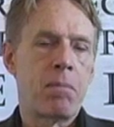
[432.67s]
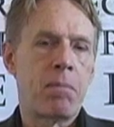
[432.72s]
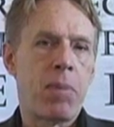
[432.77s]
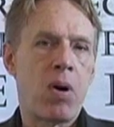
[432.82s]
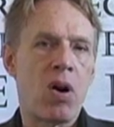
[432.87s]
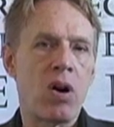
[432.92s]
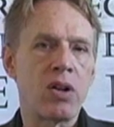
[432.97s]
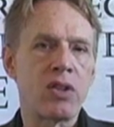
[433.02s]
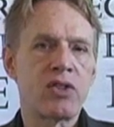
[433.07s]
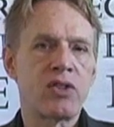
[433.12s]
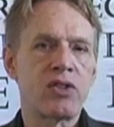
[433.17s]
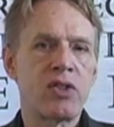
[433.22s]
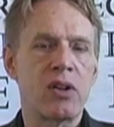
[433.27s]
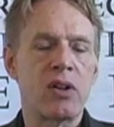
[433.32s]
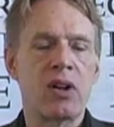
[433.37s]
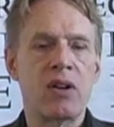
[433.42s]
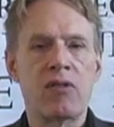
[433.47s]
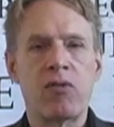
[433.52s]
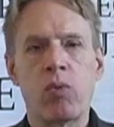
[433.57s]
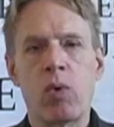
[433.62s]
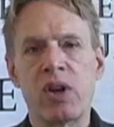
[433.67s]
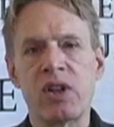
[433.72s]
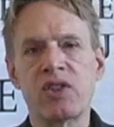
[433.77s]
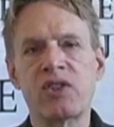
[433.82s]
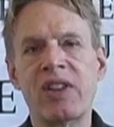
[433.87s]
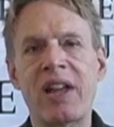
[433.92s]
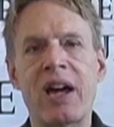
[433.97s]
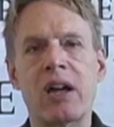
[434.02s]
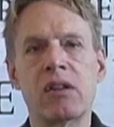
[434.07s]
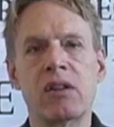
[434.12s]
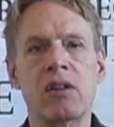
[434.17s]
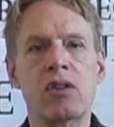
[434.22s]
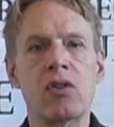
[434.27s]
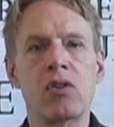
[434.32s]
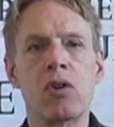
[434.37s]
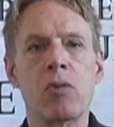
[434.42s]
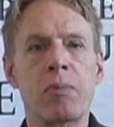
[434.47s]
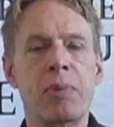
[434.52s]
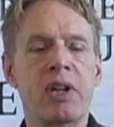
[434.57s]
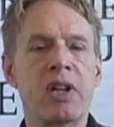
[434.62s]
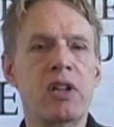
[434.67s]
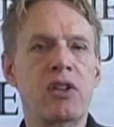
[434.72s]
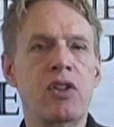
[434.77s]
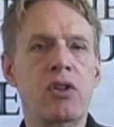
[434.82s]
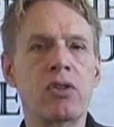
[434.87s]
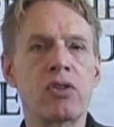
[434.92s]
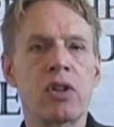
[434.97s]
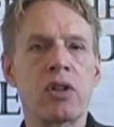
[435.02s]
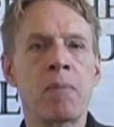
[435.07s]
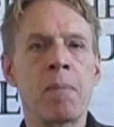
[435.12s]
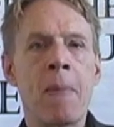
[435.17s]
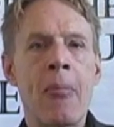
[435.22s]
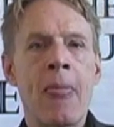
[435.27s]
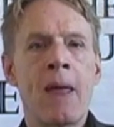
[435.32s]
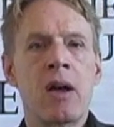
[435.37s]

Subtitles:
parts of what is now the European Union.